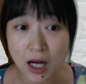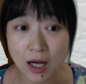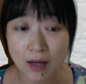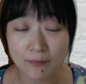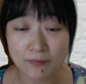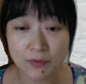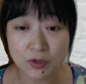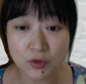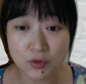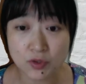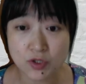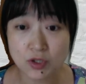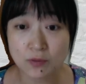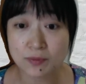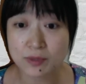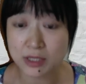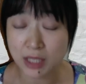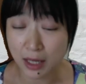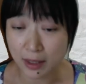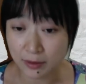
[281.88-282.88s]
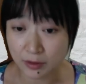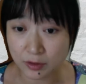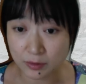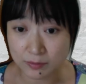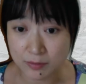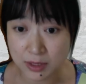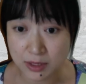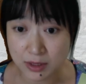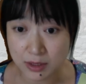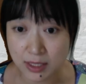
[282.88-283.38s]
use of
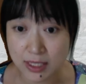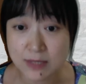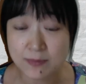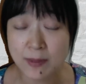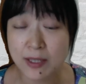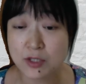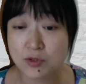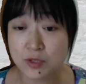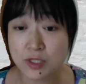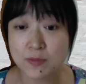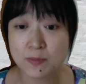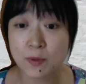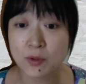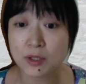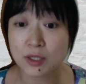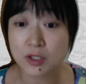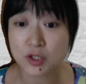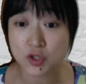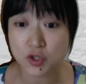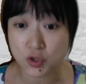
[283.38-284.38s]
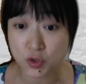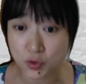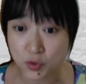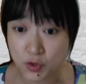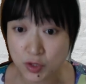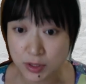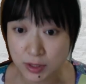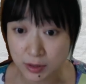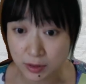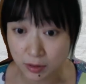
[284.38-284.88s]
diagrams, especially spontaneous use
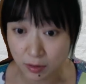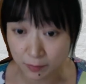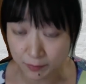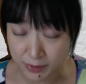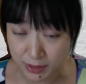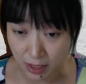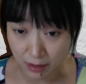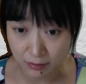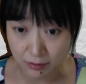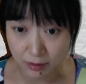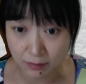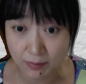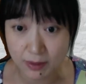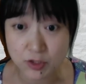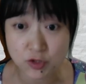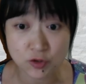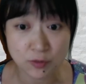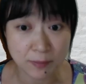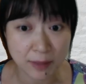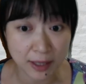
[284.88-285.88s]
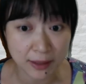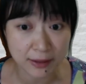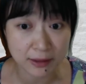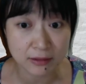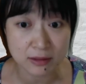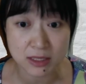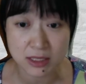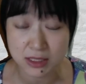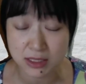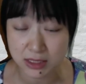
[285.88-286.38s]
of diagrams, are dramatically
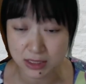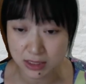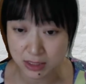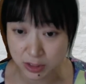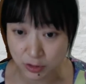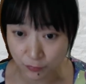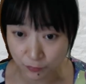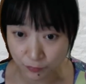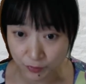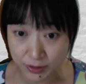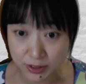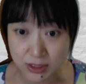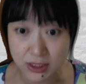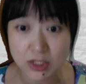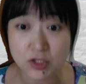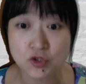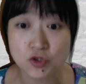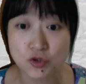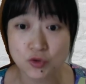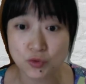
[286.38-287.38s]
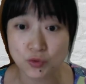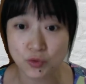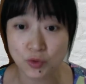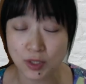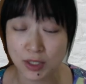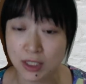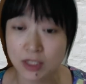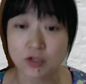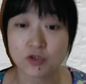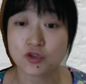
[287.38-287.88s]
different
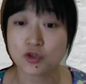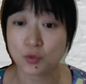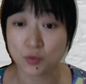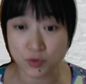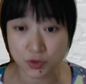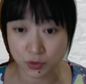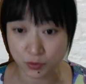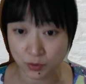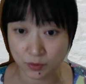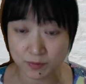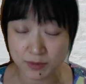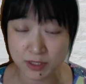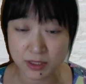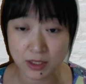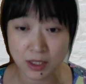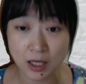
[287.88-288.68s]
in those groups.